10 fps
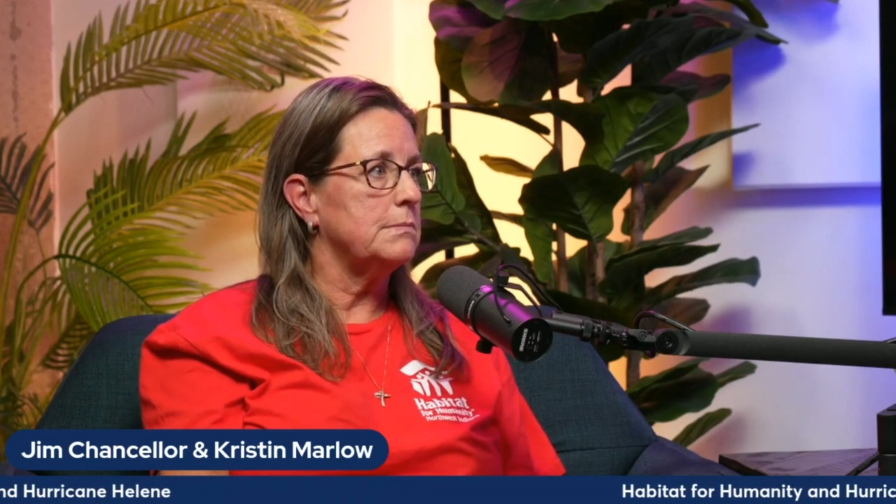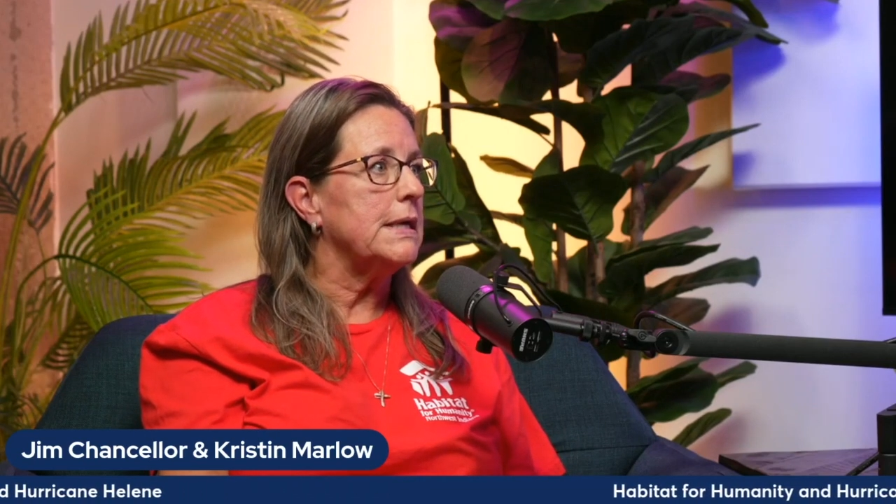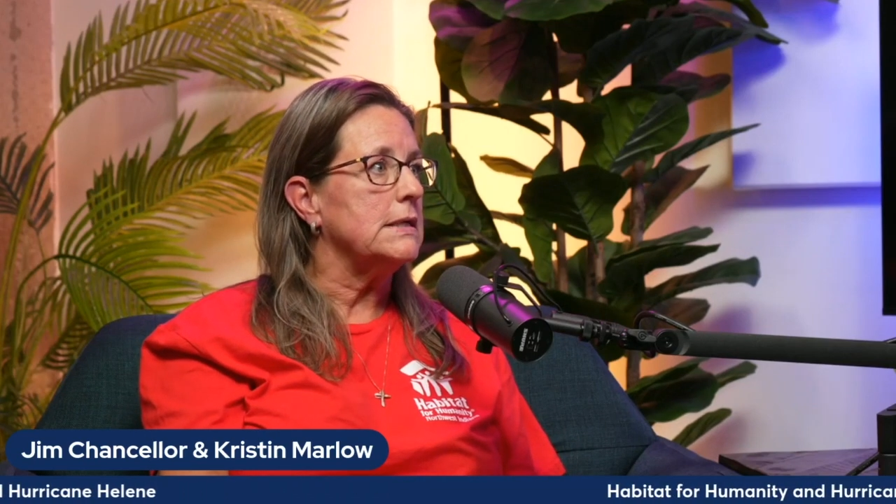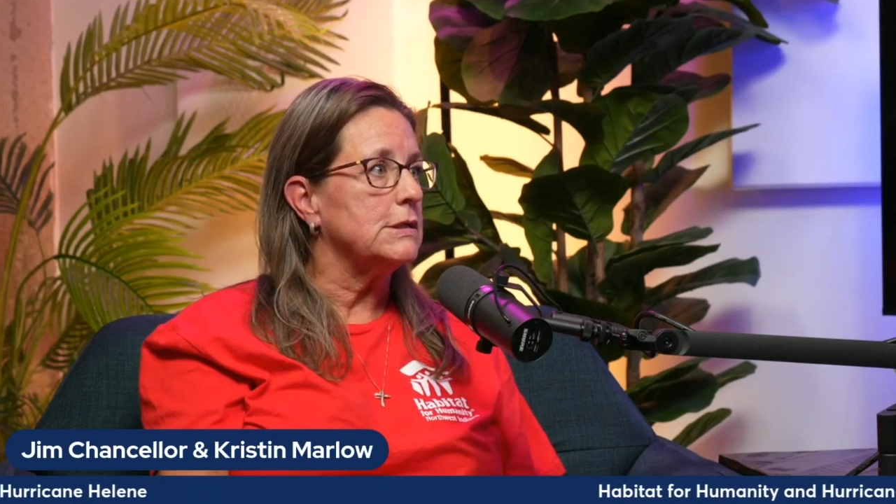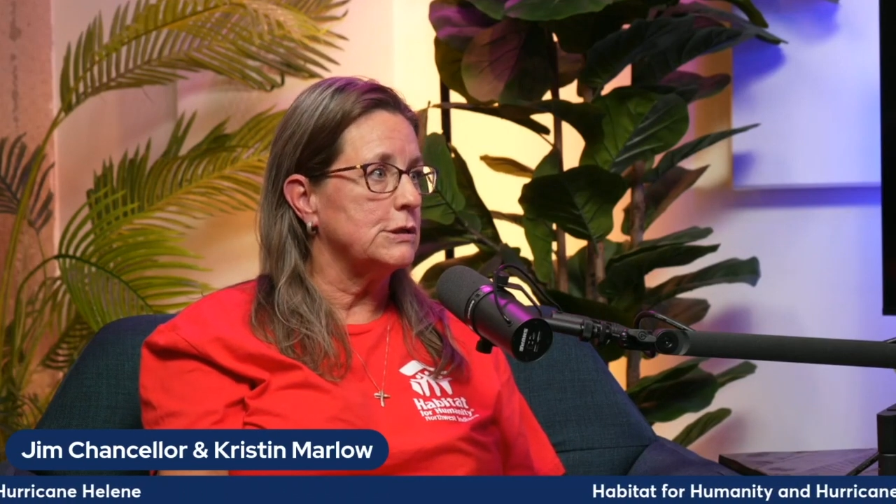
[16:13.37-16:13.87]

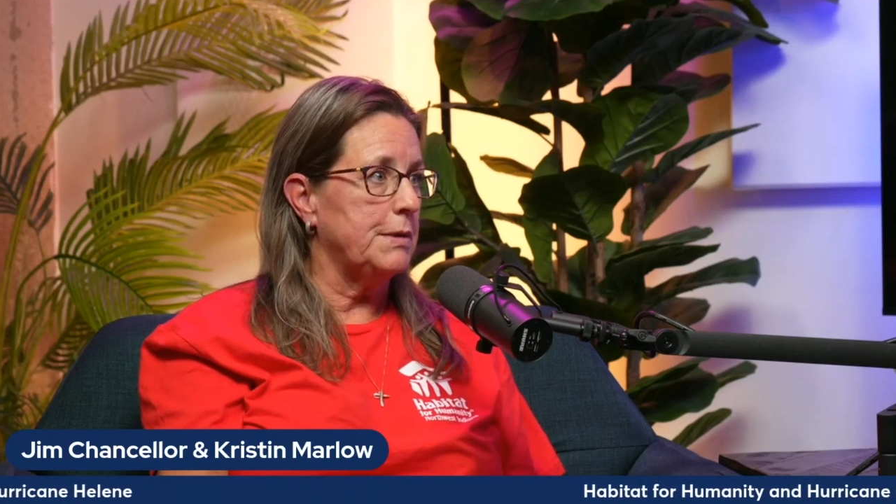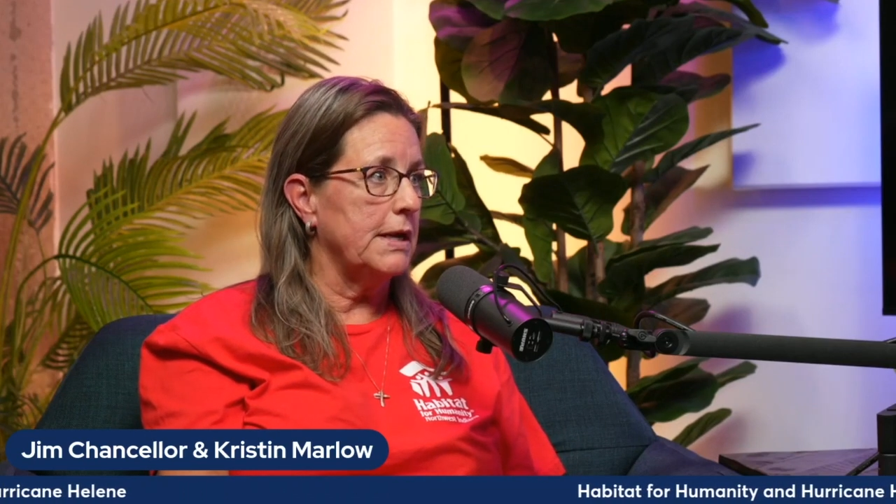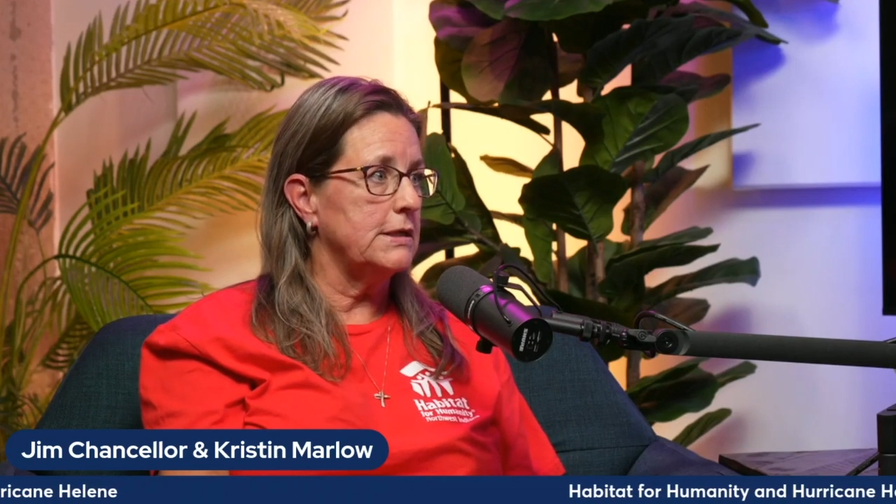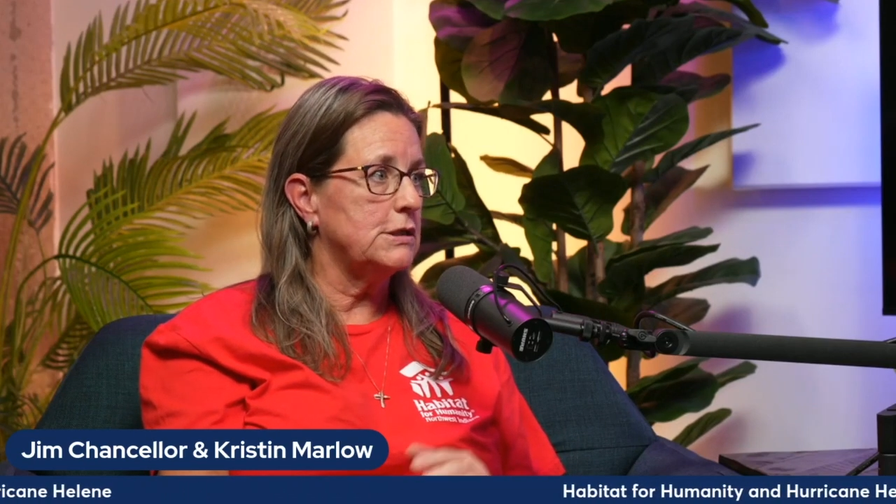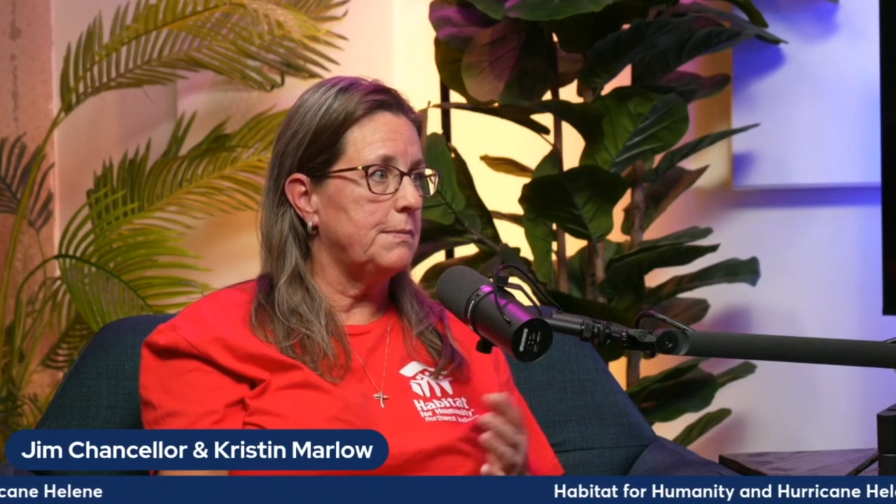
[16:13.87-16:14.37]
being
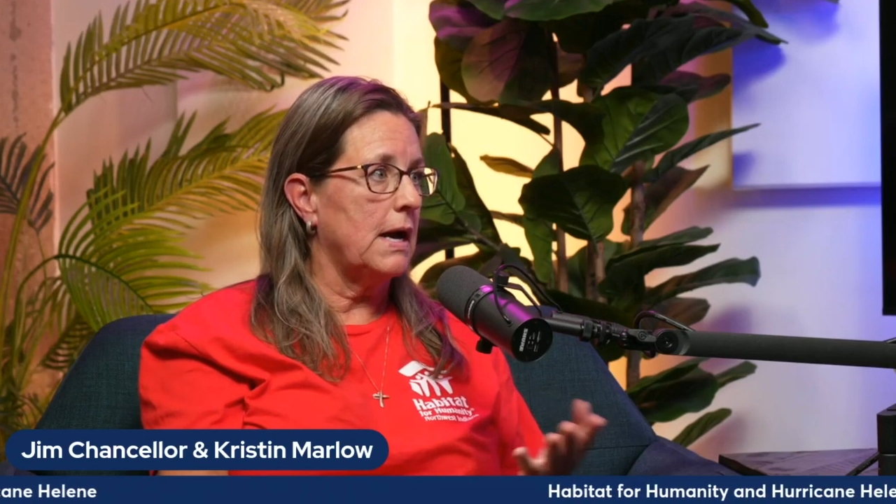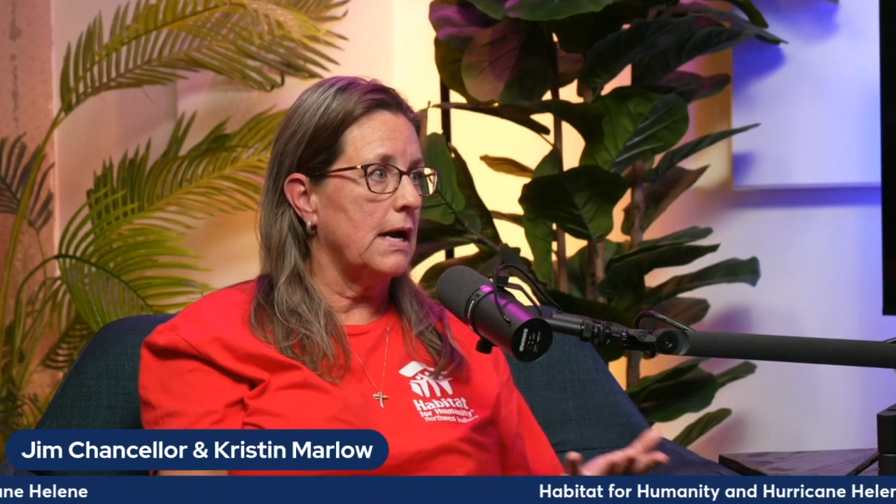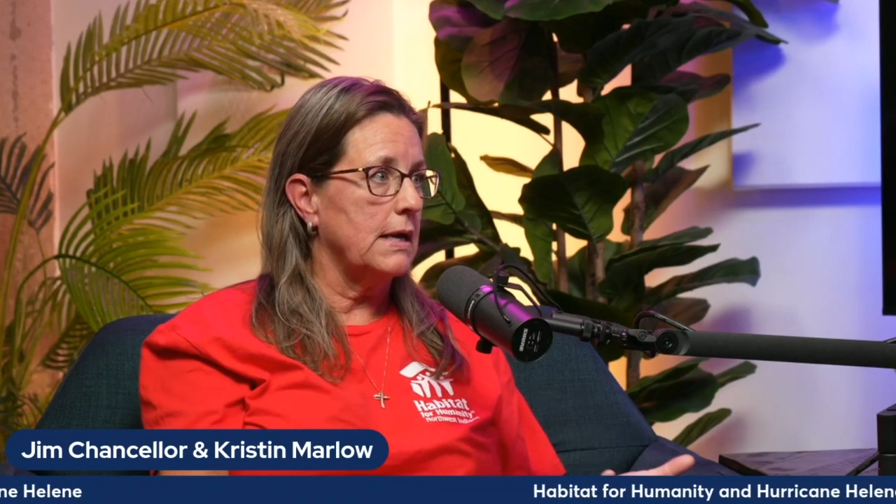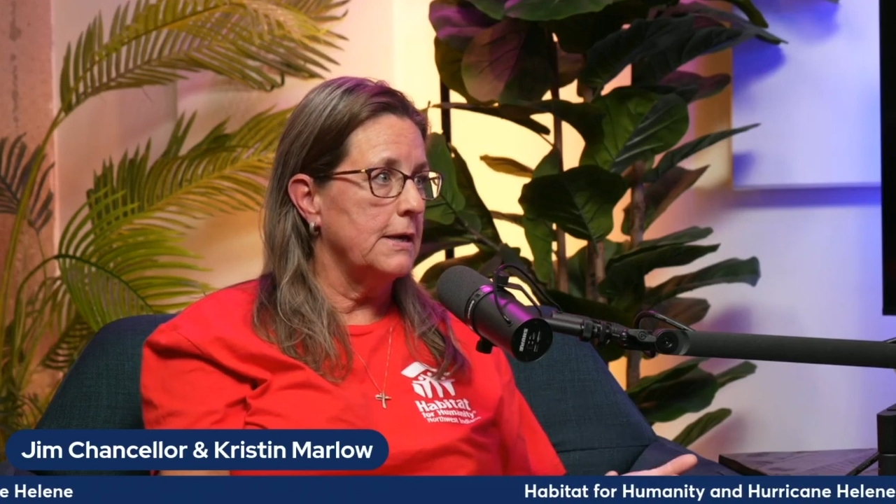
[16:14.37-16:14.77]
displaced by